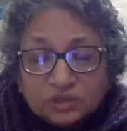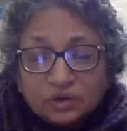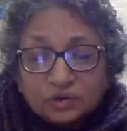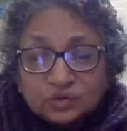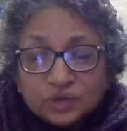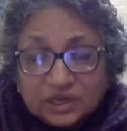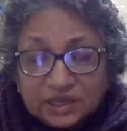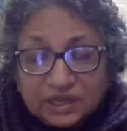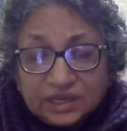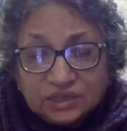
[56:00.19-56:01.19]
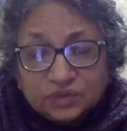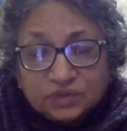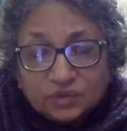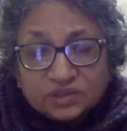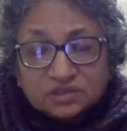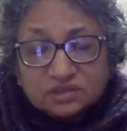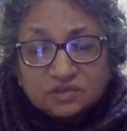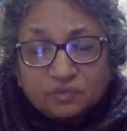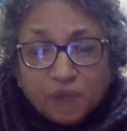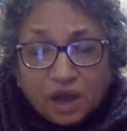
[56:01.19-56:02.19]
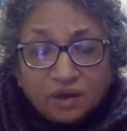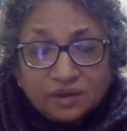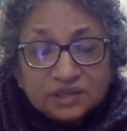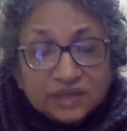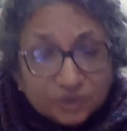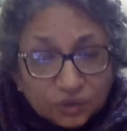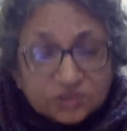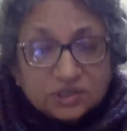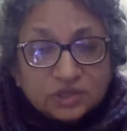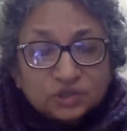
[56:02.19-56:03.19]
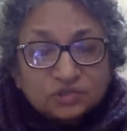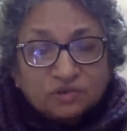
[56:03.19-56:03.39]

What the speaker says: or to engage with the questions of power and the negotiation of